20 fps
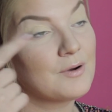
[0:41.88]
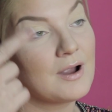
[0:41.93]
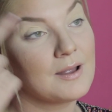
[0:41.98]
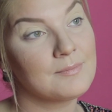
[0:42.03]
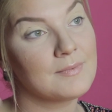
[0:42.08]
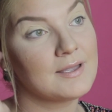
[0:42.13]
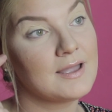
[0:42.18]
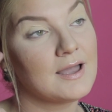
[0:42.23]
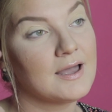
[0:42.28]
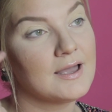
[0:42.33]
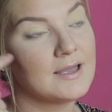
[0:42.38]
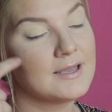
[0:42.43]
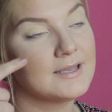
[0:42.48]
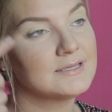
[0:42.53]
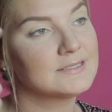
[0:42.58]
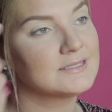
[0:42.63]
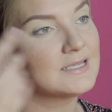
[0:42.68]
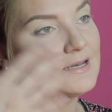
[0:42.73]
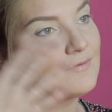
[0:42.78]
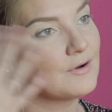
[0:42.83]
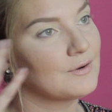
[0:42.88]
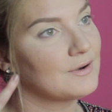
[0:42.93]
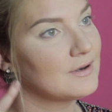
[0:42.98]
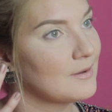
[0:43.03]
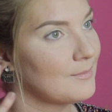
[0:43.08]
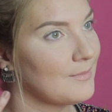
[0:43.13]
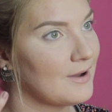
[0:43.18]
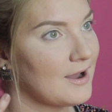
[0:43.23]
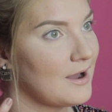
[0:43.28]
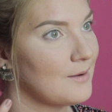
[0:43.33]
prime my eyes and I've already
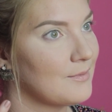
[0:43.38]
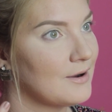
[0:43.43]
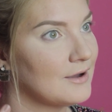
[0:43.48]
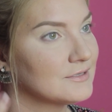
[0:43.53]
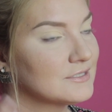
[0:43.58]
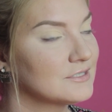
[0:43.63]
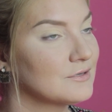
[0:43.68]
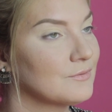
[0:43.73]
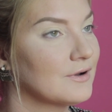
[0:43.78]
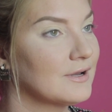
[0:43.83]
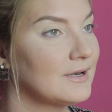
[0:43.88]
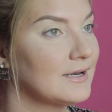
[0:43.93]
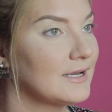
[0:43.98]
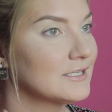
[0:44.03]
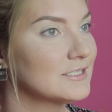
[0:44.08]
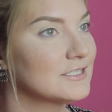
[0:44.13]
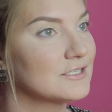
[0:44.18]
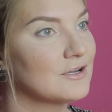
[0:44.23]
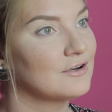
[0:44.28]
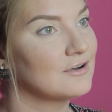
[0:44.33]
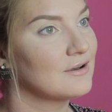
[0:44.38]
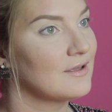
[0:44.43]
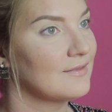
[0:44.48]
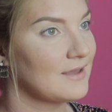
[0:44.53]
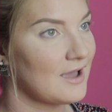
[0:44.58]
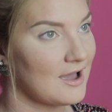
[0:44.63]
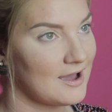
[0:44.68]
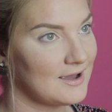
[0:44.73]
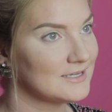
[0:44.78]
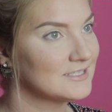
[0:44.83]
done my eyebrows. So we're going to get started on
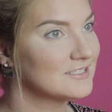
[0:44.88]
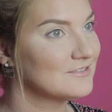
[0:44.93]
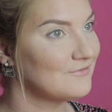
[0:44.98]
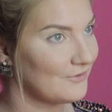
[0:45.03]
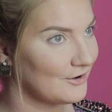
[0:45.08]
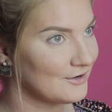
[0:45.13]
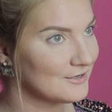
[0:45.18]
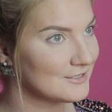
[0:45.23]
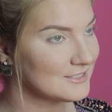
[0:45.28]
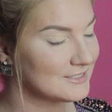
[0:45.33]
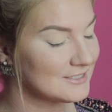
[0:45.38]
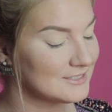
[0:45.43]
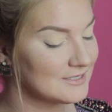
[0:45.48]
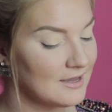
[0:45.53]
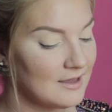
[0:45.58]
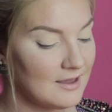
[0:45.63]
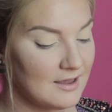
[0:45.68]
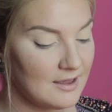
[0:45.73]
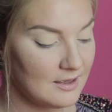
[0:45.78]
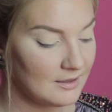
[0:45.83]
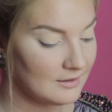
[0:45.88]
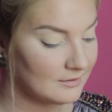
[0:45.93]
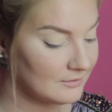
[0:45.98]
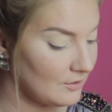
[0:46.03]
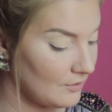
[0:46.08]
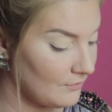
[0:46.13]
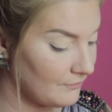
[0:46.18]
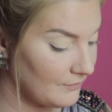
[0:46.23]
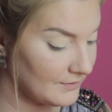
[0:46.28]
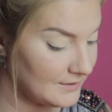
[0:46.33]
the eyes first.
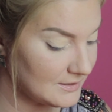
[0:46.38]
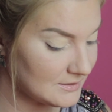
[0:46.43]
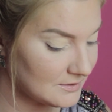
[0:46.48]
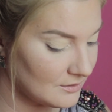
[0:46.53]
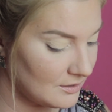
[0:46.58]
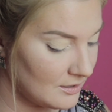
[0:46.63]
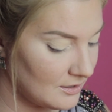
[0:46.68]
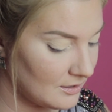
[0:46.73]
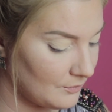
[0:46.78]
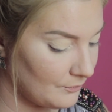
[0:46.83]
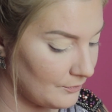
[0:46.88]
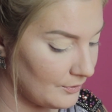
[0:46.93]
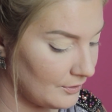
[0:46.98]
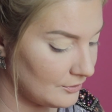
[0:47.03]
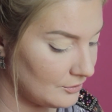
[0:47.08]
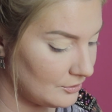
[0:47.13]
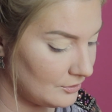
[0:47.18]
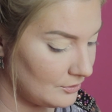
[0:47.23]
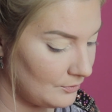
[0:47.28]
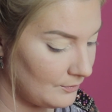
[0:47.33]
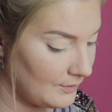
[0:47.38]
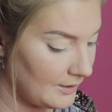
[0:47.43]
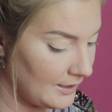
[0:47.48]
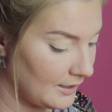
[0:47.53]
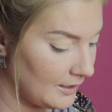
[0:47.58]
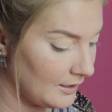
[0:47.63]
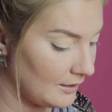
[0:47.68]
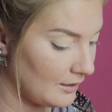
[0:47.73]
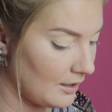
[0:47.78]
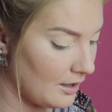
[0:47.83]
So for this look, we're
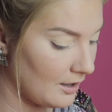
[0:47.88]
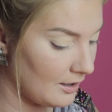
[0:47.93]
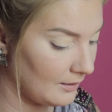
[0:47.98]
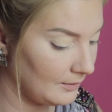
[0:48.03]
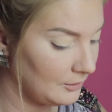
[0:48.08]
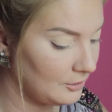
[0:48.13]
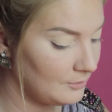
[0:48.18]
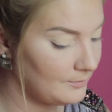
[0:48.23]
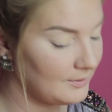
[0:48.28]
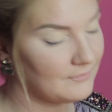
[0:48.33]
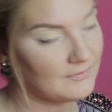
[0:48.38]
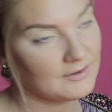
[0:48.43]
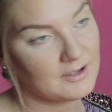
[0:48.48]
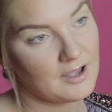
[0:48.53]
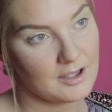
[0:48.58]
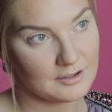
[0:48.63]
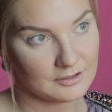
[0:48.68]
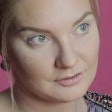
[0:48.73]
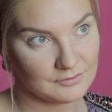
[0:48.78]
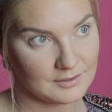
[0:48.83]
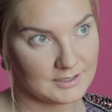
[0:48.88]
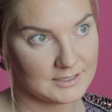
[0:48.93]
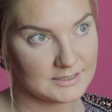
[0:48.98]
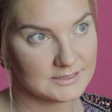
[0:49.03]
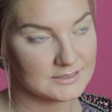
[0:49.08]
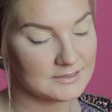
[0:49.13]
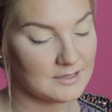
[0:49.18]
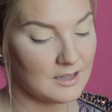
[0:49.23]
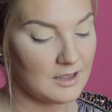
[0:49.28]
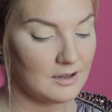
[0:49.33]
doing a little bit of a cut
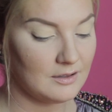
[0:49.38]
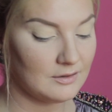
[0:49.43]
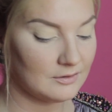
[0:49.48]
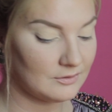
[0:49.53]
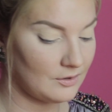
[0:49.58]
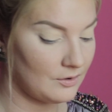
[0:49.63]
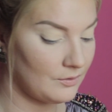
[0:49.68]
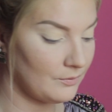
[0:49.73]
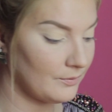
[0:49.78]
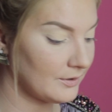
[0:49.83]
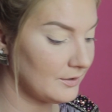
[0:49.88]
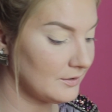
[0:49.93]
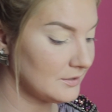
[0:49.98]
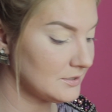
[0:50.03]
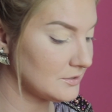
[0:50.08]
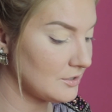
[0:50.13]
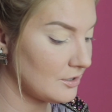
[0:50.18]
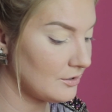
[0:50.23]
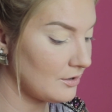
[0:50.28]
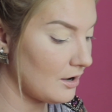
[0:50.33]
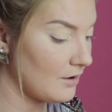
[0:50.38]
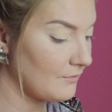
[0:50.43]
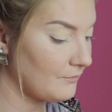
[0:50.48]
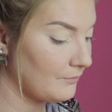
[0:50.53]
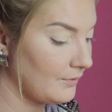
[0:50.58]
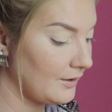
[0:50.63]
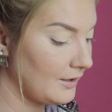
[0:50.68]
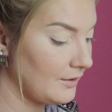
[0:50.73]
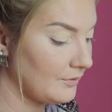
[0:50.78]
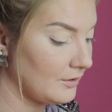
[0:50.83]
crease. So we're gonna start off
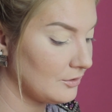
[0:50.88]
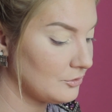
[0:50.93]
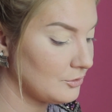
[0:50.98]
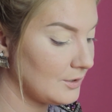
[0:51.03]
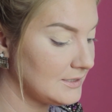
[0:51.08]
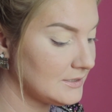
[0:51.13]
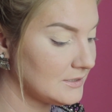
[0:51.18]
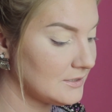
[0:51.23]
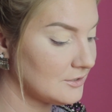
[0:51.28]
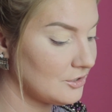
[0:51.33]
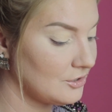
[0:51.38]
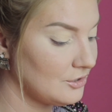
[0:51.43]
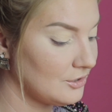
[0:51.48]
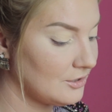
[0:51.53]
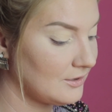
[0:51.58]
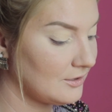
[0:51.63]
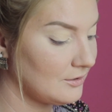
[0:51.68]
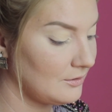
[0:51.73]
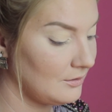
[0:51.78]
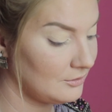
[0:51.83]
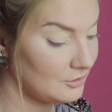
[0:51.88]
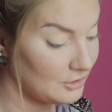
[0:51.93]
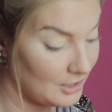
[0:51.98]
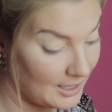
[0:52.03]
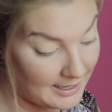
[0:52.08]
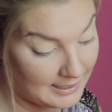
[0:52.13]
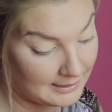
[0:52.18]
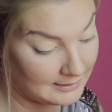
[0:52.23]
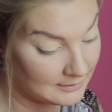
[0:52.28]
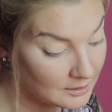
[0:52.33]
with a transition
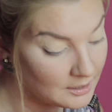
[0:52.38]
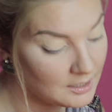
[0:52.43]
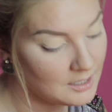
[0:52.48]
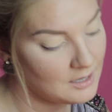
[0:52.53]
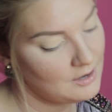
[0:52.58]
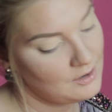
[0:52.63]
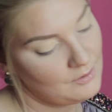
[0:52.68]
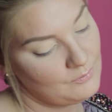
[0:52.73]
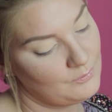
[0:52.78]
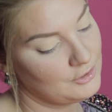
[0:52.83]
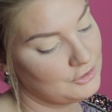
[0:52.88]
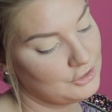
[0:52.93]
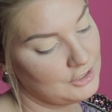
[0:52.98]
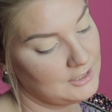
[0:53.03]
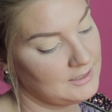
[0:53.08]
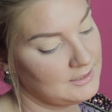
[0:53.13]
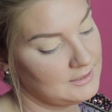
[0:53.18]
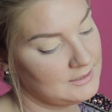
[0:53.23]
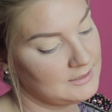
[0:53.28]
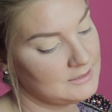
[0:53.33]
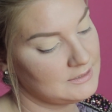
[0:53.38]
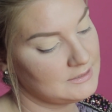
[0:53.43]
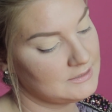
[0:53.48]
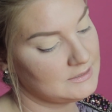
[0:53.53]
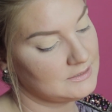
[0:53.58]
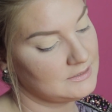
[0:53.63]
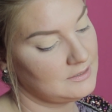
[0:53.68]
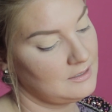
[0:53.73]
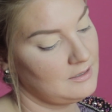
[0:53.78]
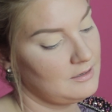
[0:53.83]
shade, which is
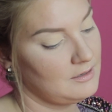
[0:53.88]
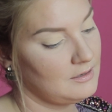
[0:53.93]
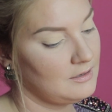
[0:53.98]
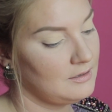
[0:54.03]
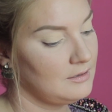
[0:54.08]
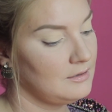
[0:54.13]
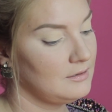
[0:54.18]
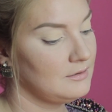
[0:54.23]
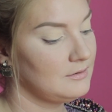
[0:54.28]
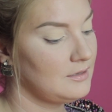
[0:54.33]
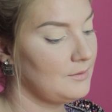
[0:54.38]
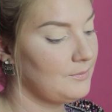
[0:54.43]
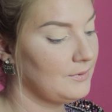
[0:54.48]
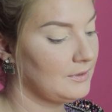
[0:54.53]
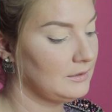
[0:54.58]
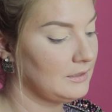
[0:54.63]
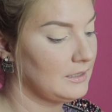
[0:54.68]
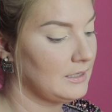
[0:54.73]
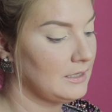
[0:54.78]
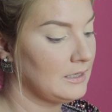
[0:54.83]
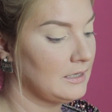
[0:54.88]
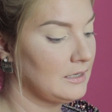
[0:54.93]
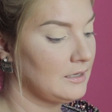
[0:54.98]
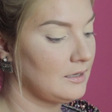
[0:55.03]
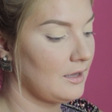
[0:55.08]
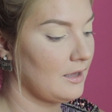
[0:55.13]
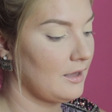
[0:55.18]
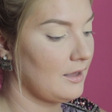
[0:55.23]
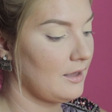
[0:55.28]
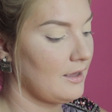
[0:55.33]

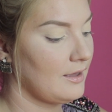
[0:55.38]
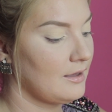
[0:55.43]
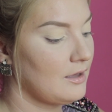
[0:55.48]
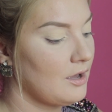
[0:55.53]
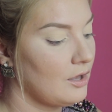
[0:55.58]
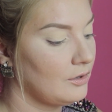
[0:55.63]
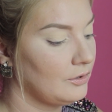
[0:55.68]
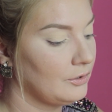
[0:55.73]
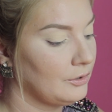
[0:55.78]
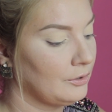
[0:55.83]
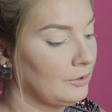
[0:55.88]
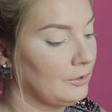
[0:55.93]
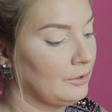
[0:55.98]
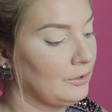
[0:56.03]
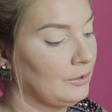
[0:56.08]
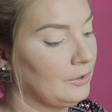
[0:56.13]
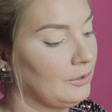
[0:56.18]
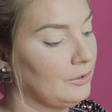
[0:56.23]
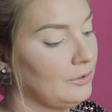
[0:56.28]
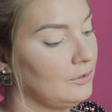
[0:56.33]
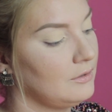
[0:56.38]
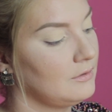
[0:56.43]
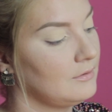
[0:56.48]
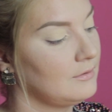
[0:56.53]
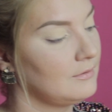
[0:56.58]
typically a color